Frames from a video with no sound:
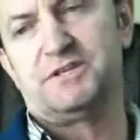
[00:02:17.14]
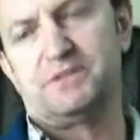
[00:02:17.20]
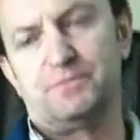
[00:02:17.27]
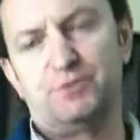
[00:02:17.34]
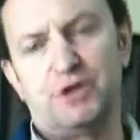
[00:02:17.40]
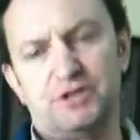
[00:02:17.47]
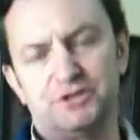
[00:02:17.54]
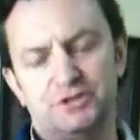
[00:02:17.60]
to the
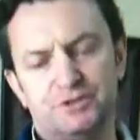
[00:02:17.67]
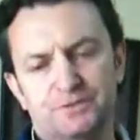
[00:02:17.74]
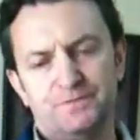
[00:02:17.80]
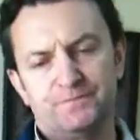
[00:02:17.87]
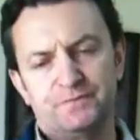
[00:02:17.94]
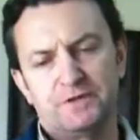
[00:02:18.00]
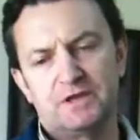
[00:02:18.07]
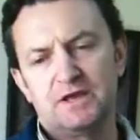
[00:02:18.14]
brush,
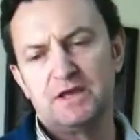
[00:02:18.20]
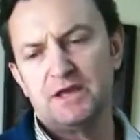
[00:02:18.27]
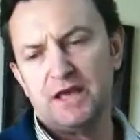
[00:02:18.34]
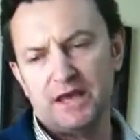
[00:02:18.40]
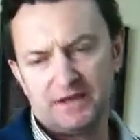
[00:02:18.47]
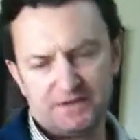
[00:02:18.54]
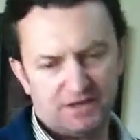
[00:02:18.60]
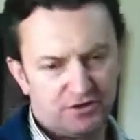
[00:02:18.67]

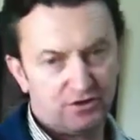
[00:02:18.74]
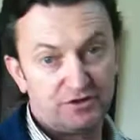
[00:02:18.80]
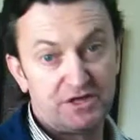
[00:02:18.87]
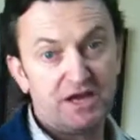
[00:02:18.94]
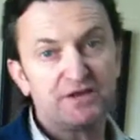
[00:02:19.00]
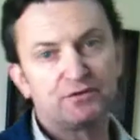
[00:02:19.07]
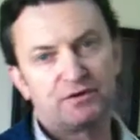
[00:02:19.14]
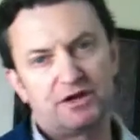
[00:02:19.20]
and then on the
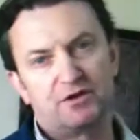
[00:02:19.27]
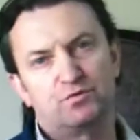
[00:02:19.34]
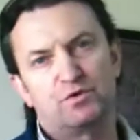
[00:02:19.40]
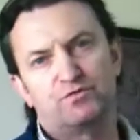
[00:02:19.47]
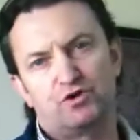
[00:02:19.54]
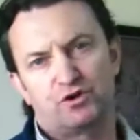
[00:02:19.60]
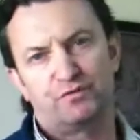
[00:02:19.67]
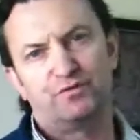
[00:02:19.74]
other end
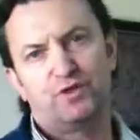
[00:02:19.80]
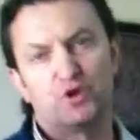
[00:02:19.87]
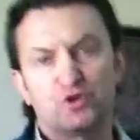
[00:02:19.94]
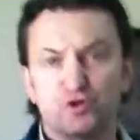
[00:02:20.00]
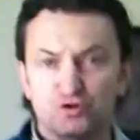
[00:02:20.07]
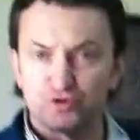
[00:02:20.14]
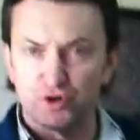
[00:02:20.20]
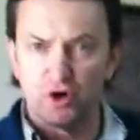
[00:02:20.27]
we've got a flow
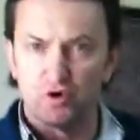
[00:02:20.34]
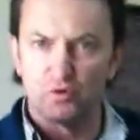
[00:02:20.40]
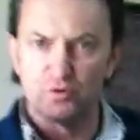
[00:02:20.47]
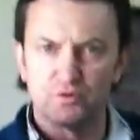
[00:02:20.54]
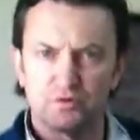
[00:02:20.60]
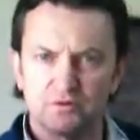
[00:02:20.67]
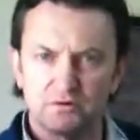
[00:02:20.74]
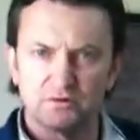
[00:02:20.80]

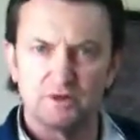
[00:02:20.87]
control,